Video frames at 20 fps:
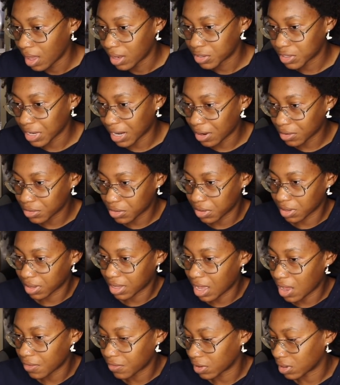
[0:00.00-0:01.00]
Shout out to the
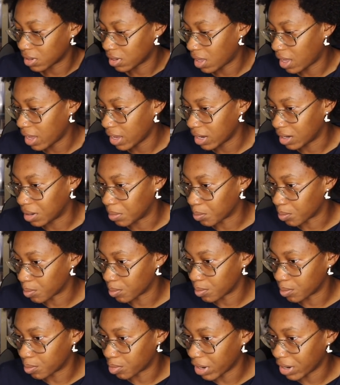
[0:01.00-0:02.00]
Calvin Klein
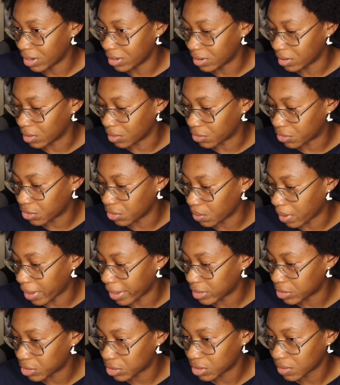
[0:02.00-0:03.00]
brand deal too,
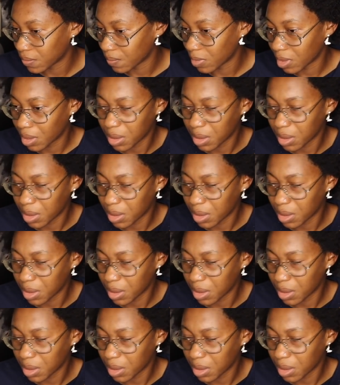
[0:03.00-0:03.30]
Aitch.